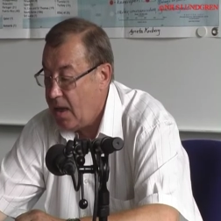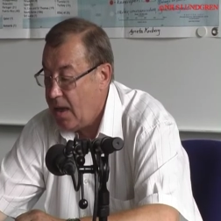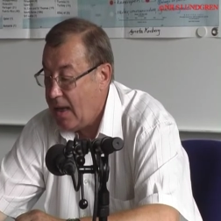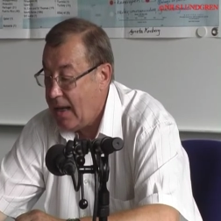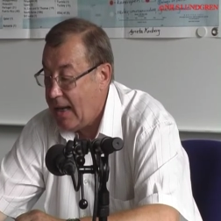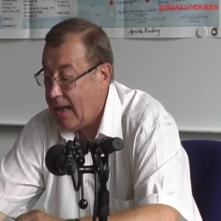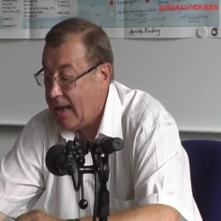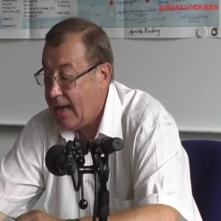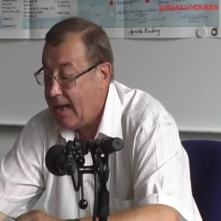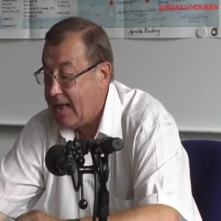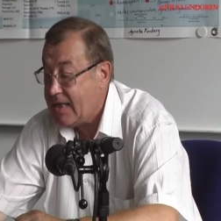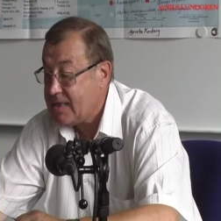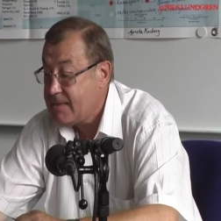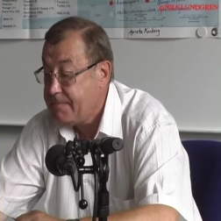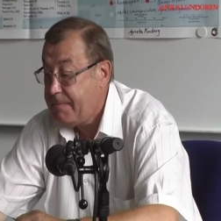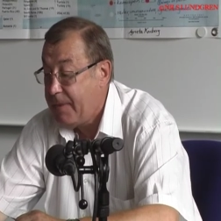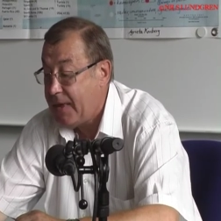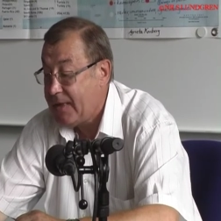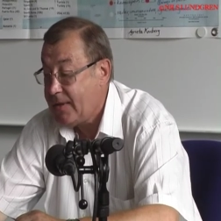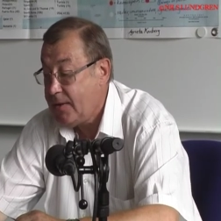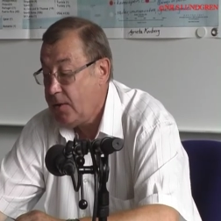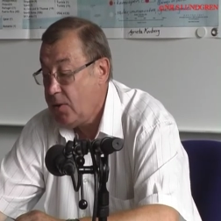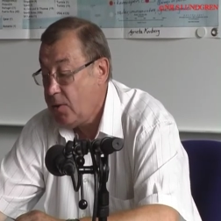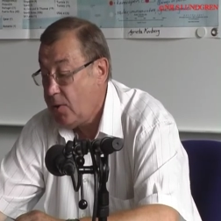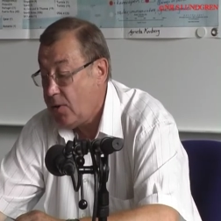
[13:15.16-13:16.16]
Last
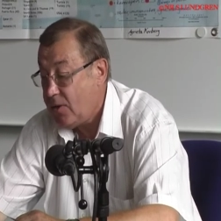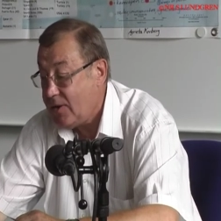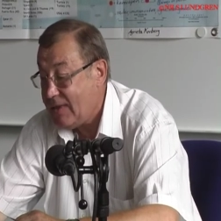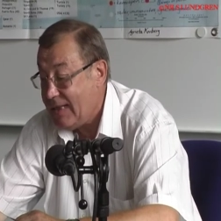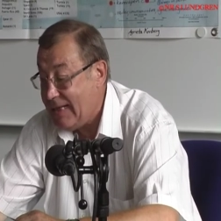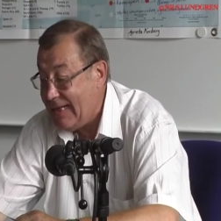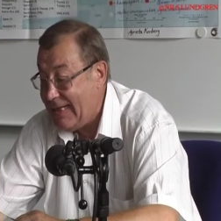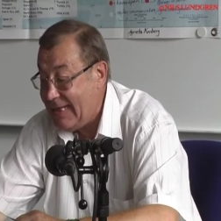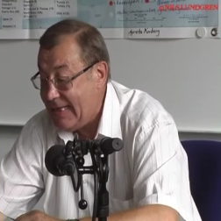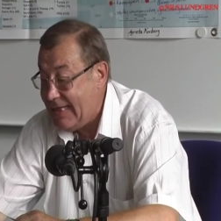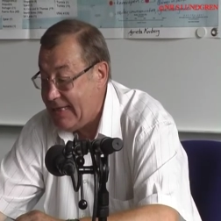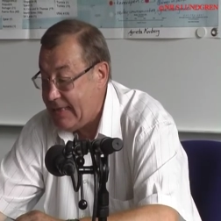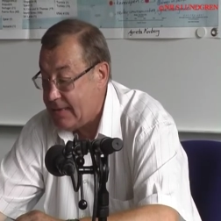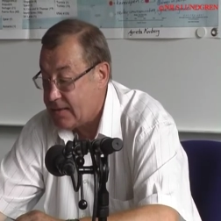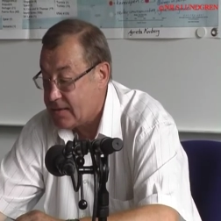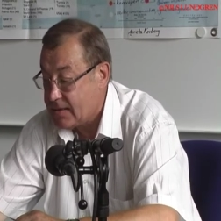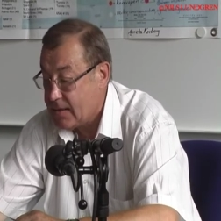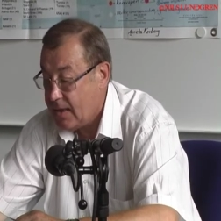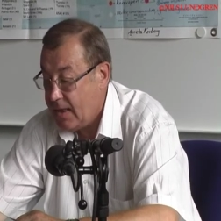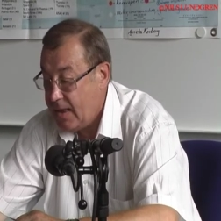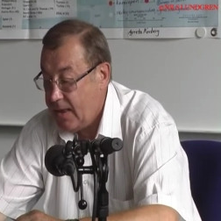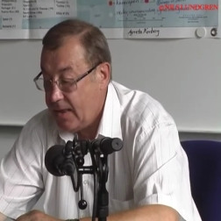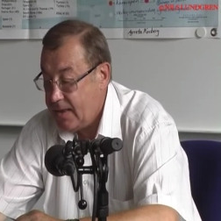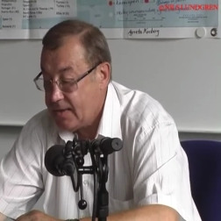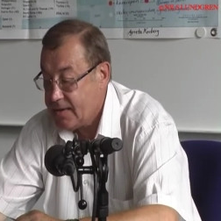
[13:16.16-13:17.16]
but not least,
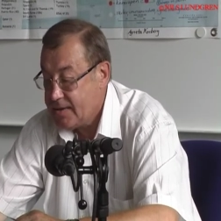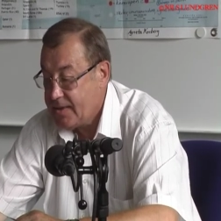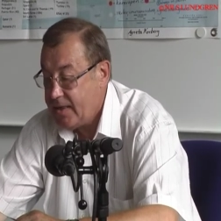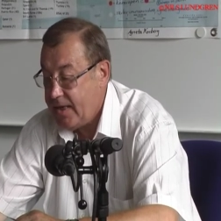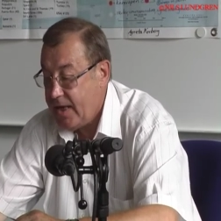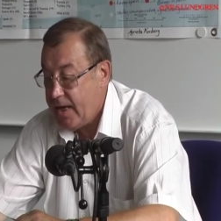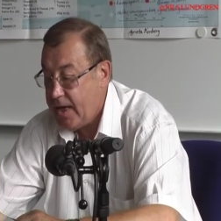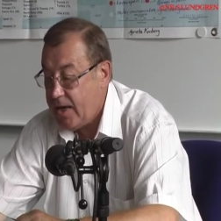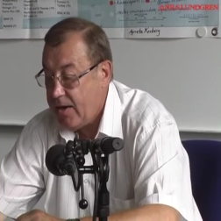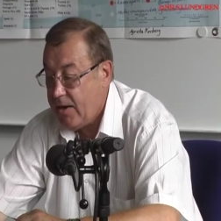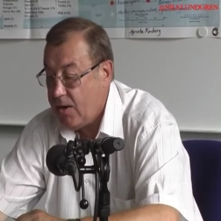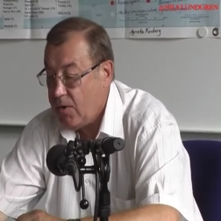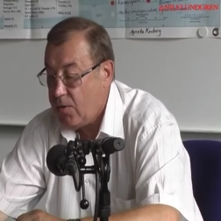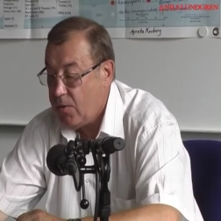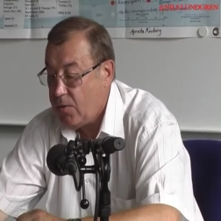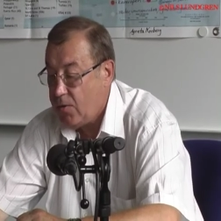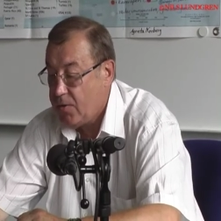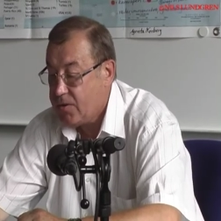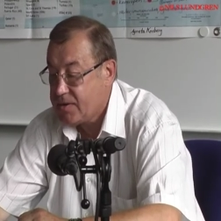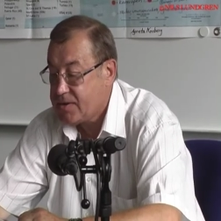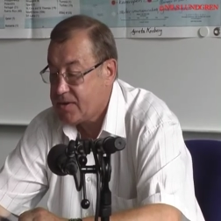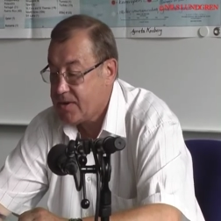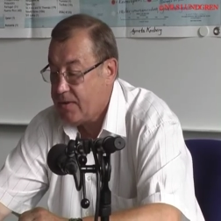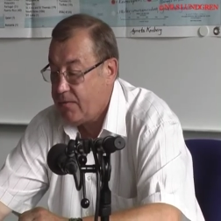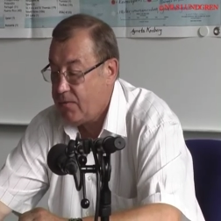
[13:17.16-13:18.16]
the area
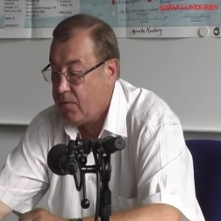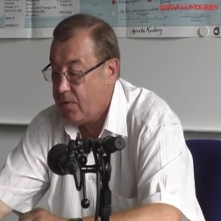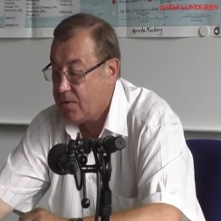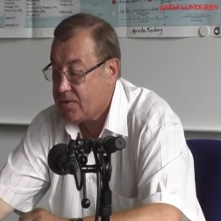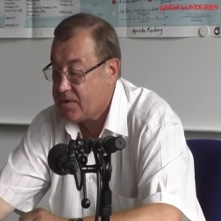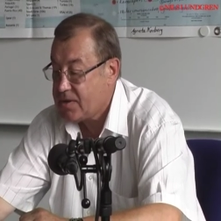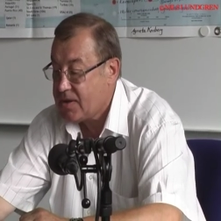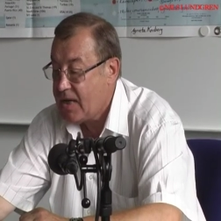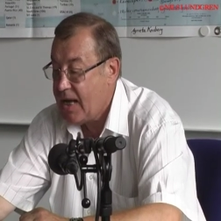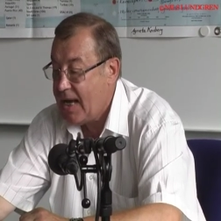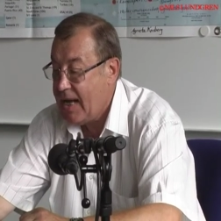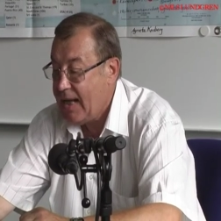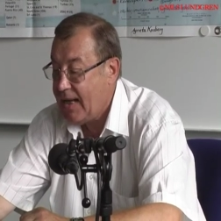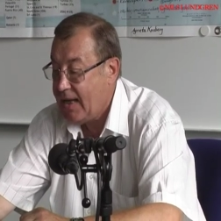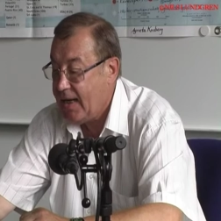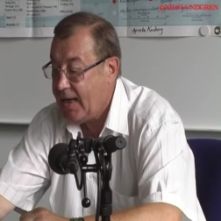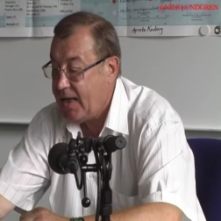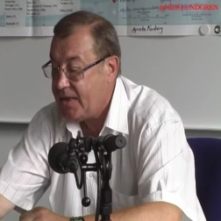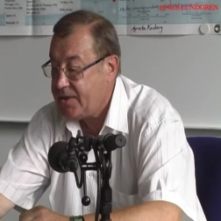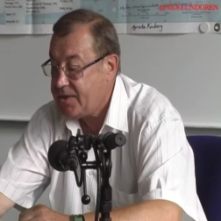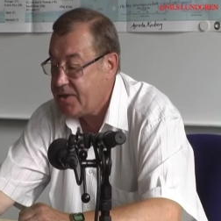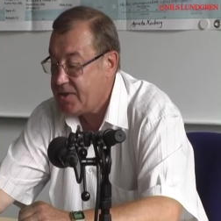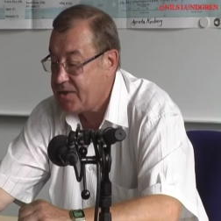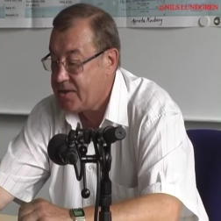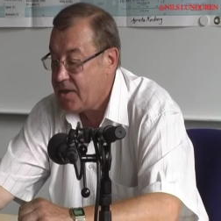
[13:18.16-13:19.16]
holds the world's
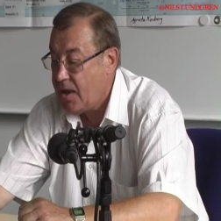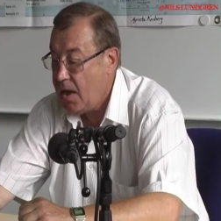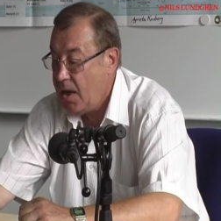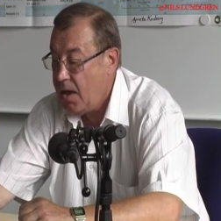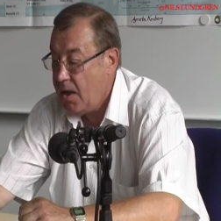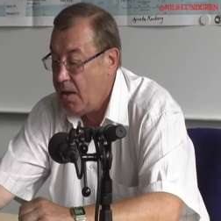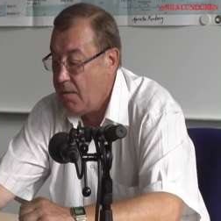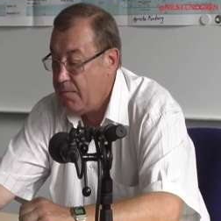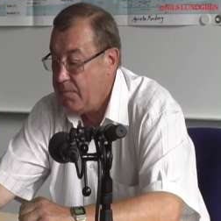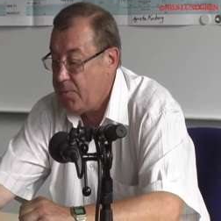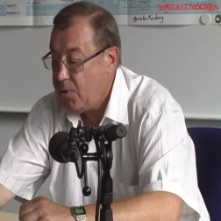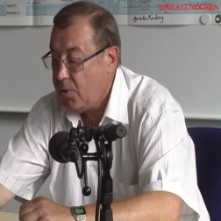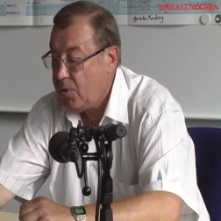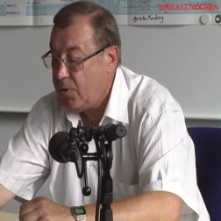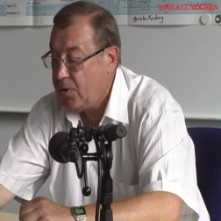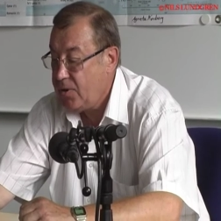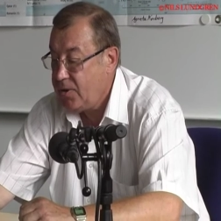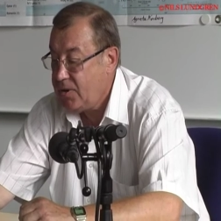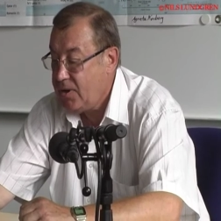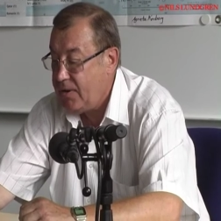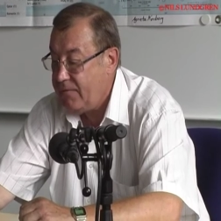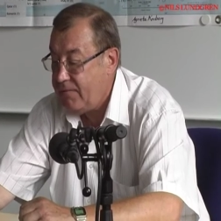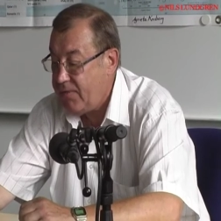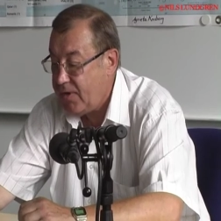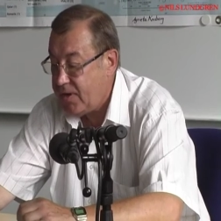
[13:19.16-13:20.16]
largest
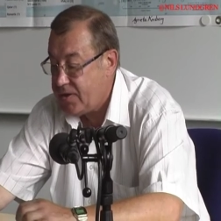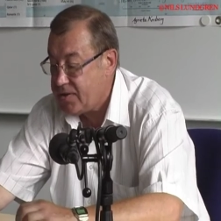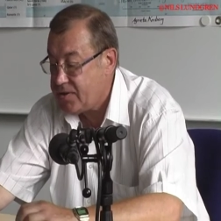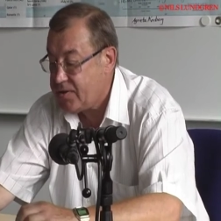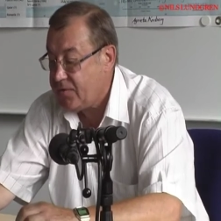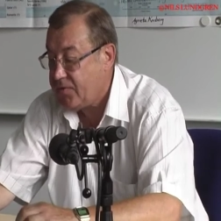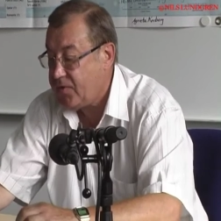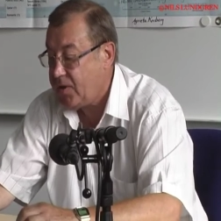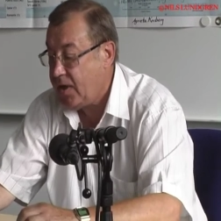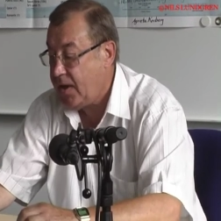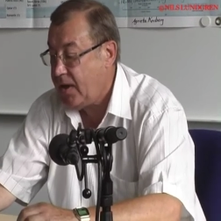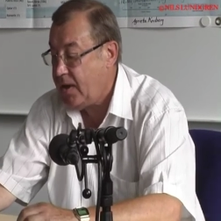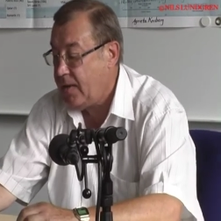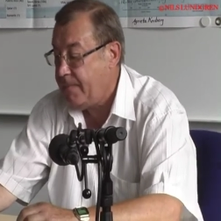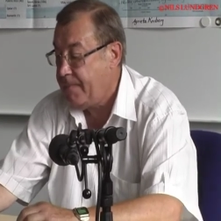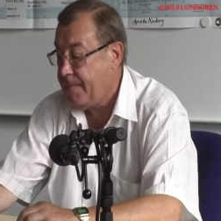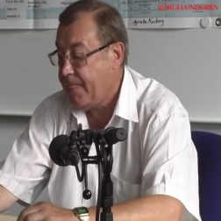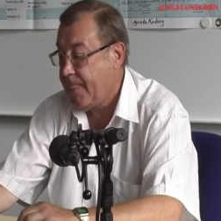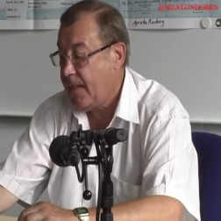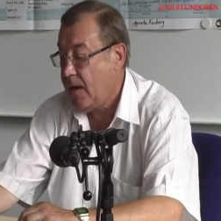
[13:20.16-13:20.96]
biodiversity,